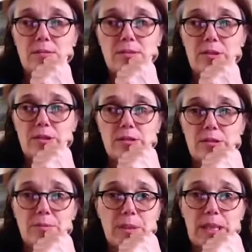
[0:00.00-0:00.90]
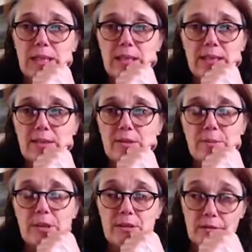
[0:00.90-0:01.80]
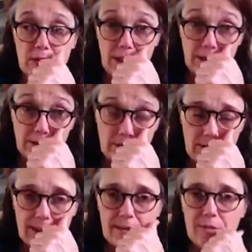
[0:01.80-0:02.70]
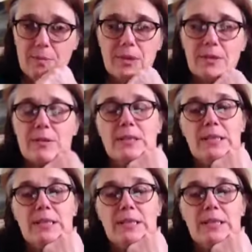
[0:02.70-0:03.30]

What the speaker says: just completely out of the blue, totally out of the blue,